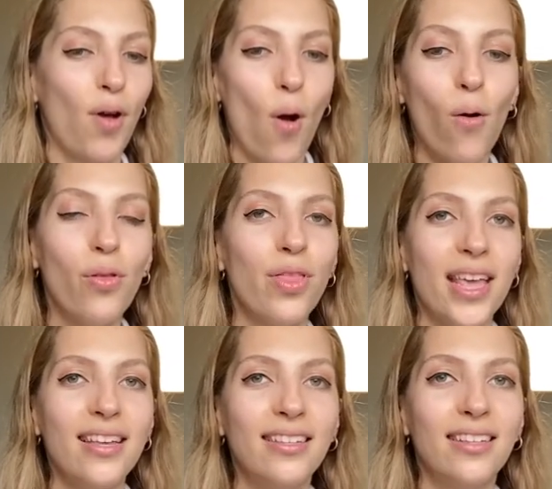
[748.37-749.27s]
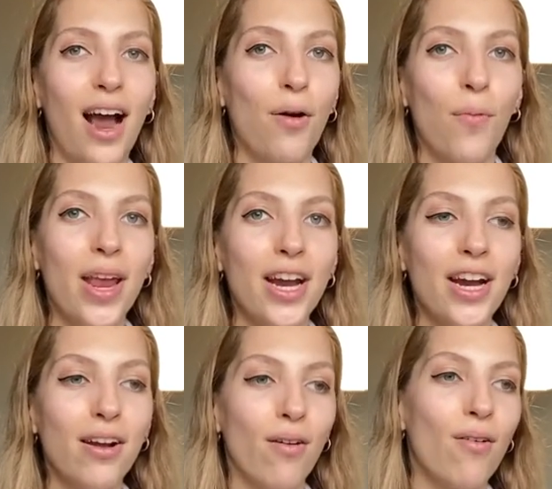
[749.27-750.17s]
all these are
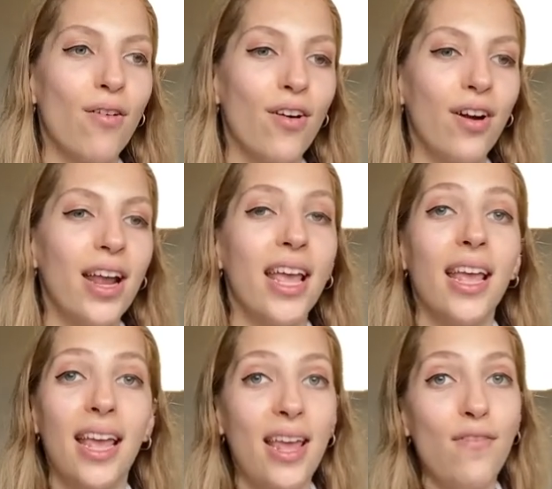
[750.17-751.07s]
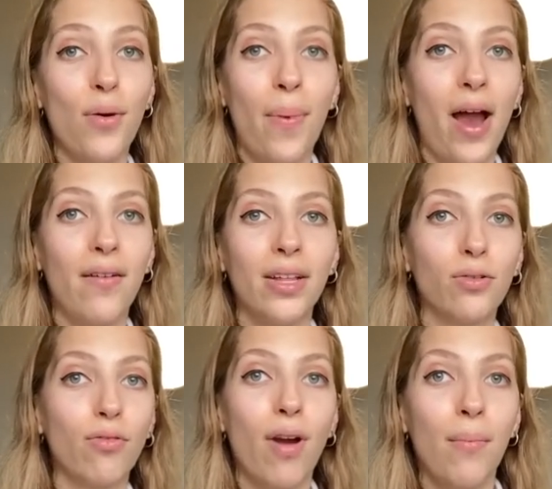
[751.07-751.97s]
weird or if your parents
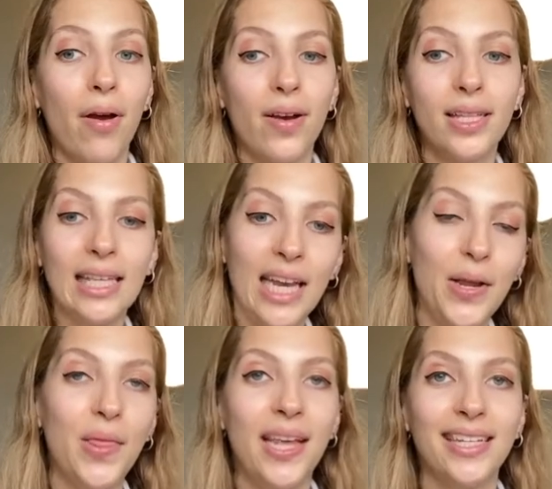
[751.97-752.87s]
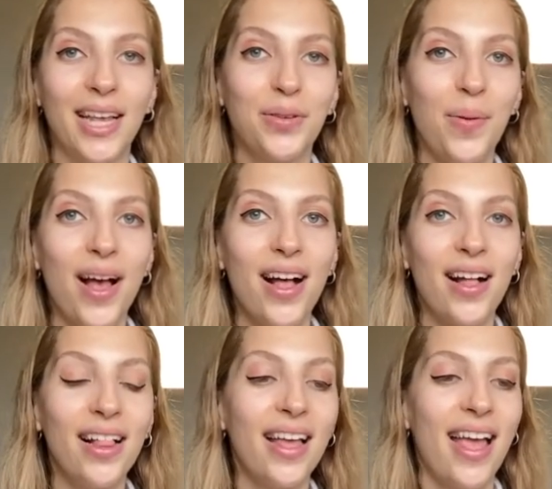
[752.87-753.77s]
or grandparents send you things as
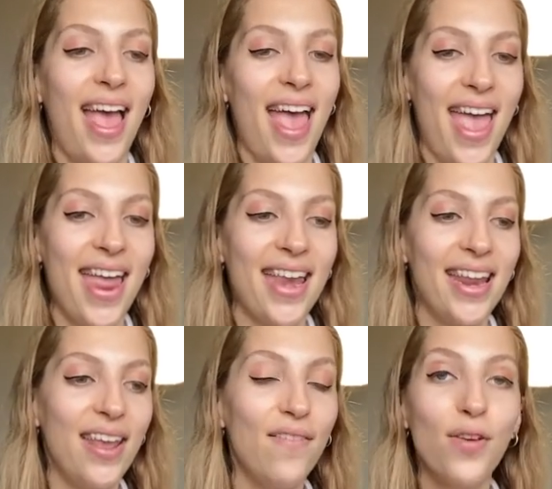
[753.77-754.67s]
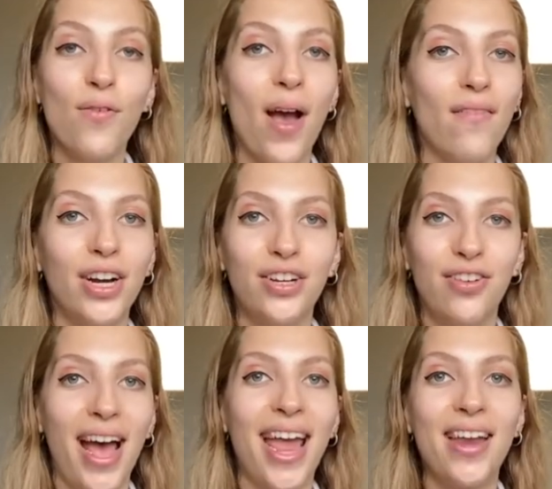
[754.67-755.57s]
well. And if you ever
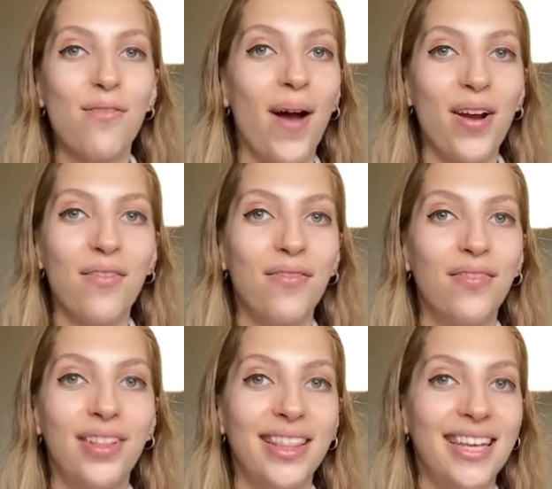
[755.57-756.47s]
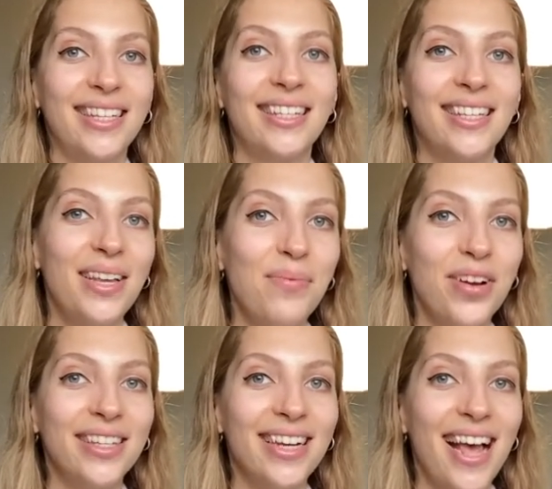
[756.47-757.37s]
tried one of these
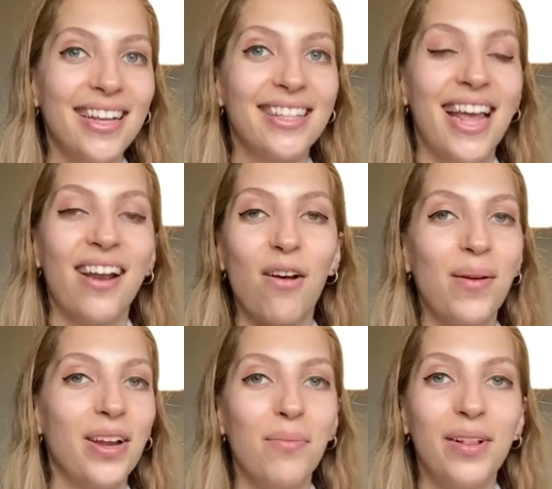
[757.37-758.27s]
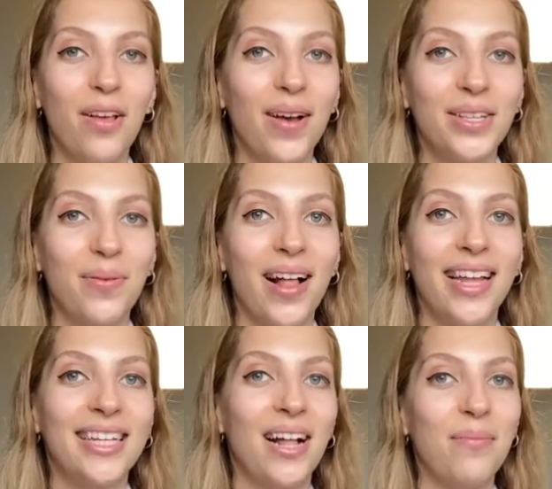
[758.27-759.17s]
Cypriot snacks, then comment down below as well
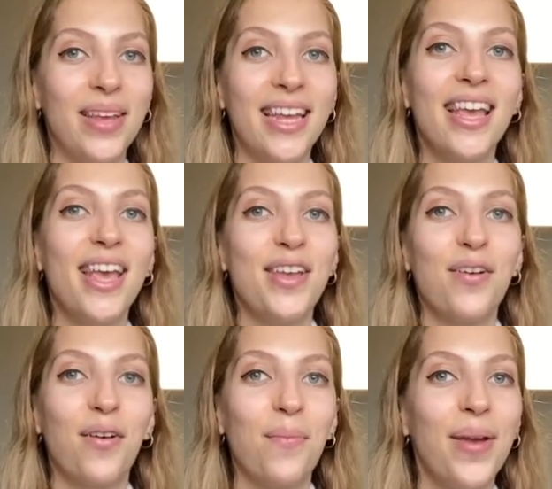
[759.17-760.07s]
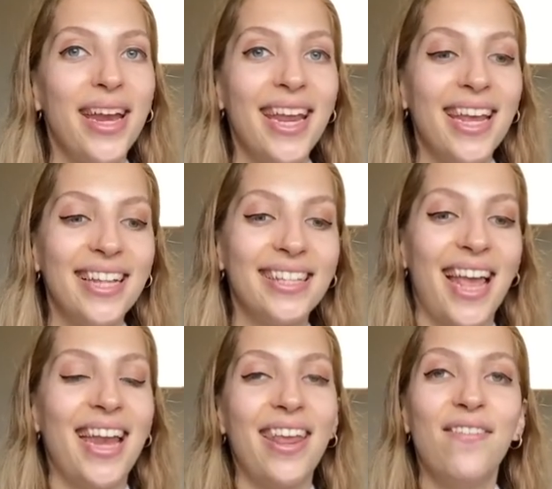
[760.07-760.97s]
and tell me your opinions
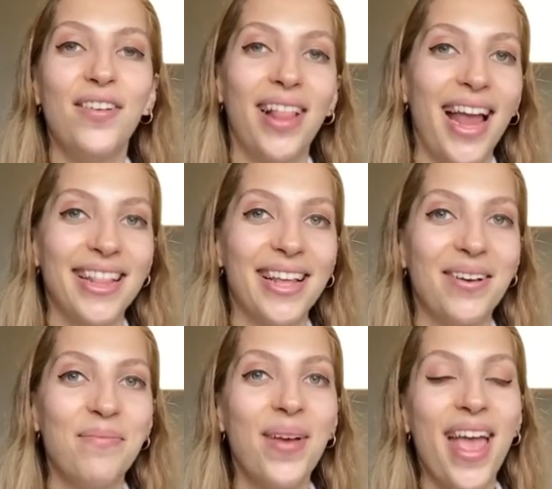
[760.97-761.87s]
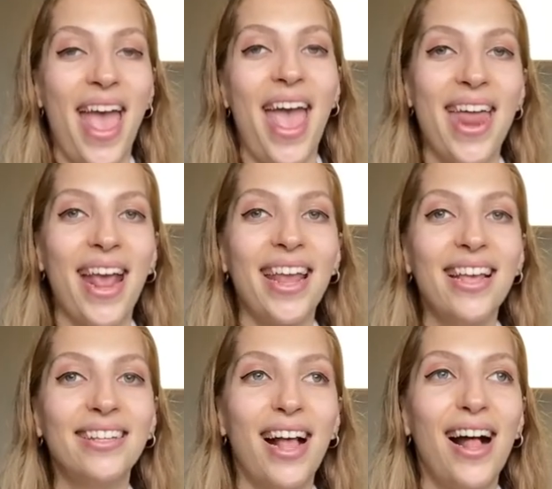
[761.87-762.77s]
and if you like them. And I
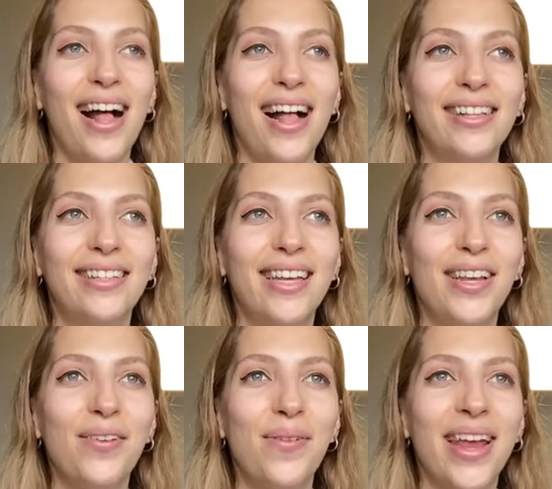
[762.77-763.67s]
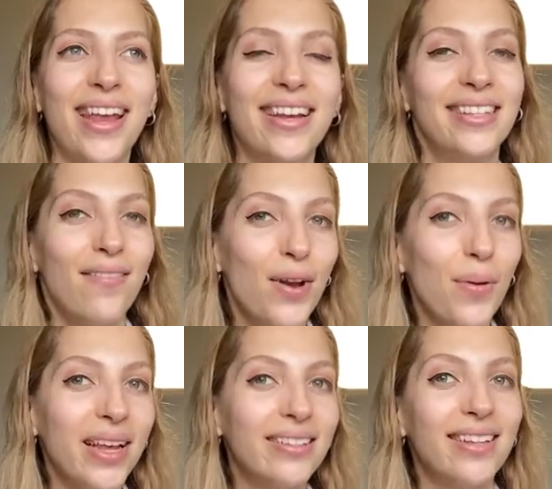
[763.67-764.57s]
guess I'll see you in 7
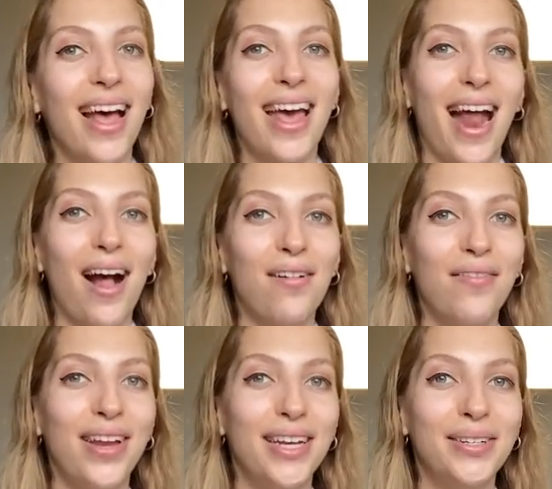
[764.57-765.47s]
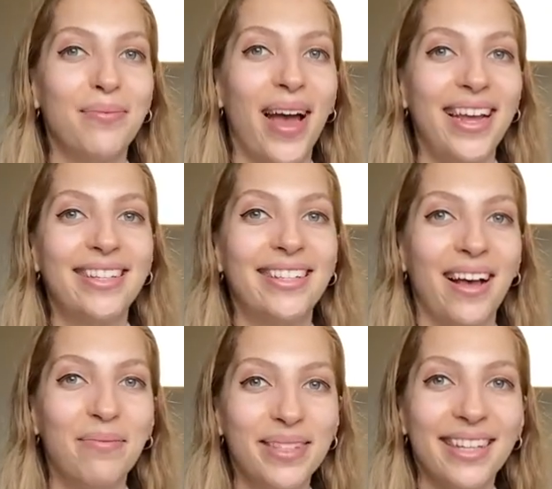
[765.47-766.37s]
weeks that I'll finish my
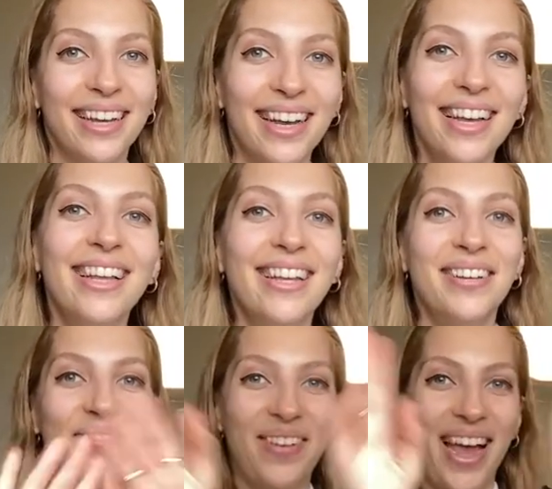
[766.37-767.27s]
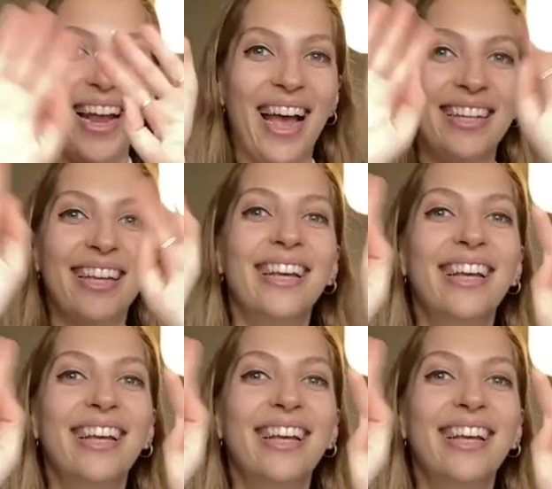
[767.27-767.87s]
exams. Bye guys.